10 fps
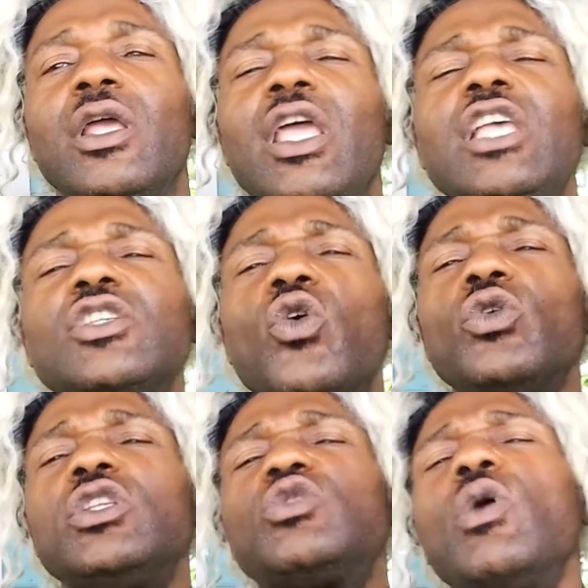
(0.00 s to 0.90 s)
It's only
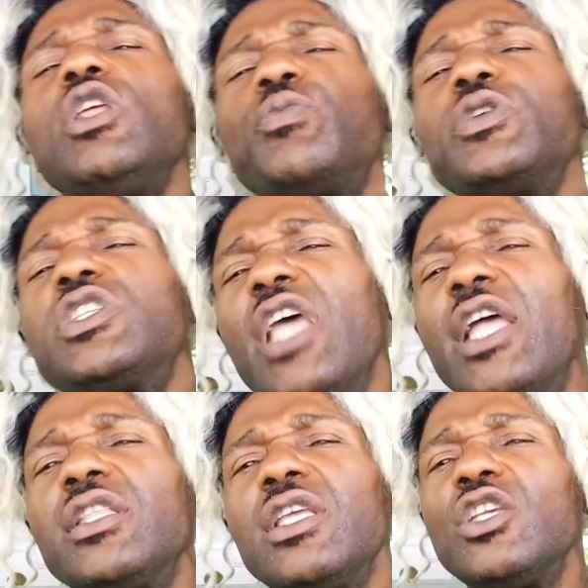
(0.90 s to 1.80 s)

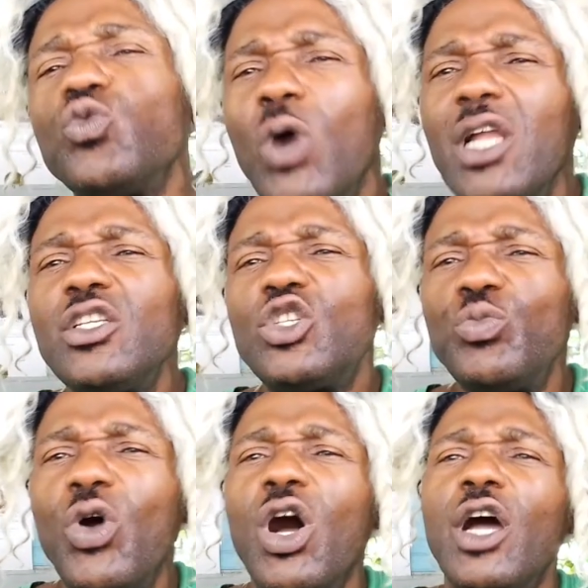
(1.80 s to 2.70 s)
20% is one
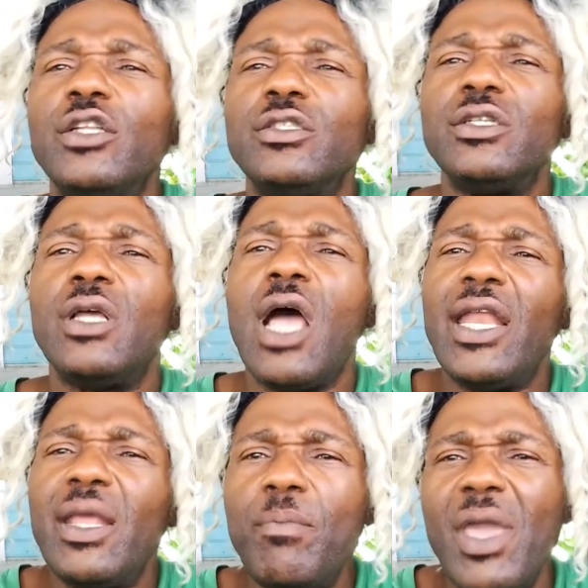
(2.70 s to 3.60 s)
smart. And they
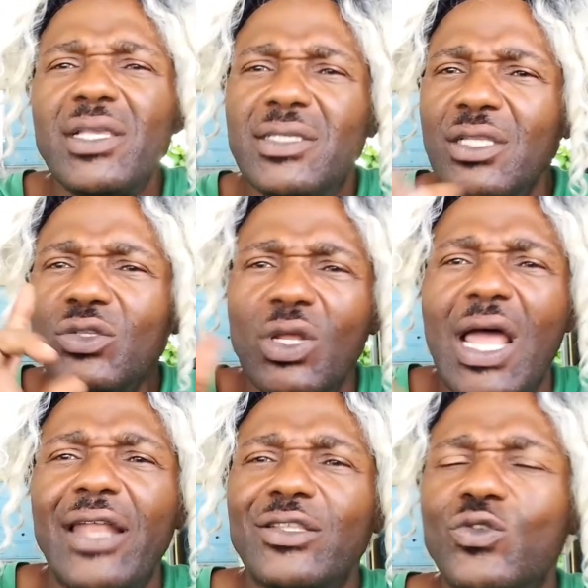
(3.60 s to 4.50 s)
mix into a lot
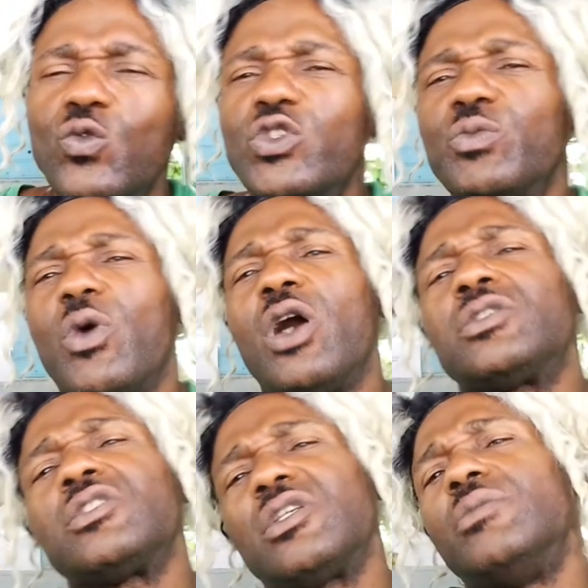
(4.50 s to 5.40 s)
of two smart. So
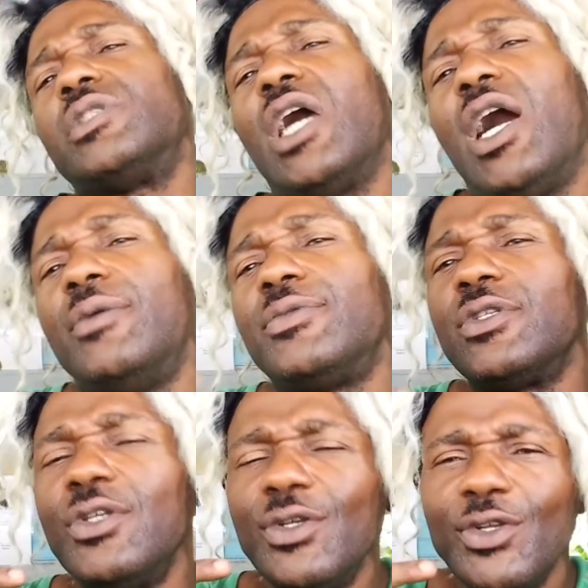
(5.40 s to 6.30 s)
sometimes
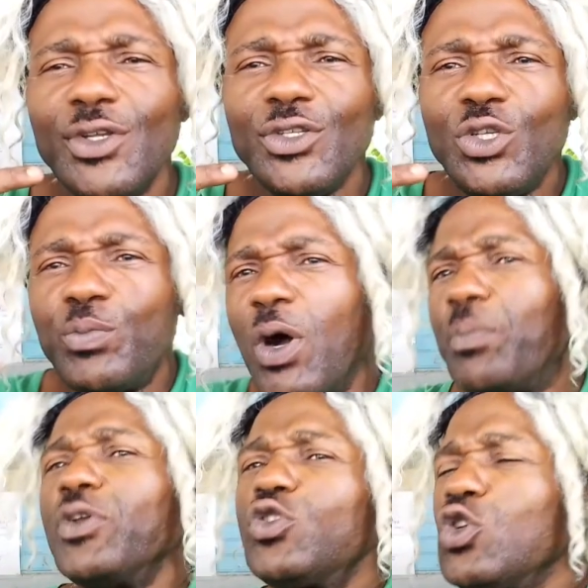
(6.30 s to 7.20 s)
you bump
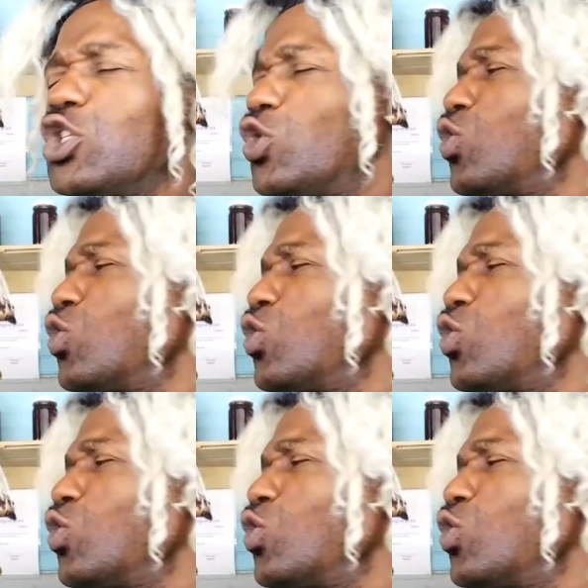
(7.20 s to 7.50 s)
into a two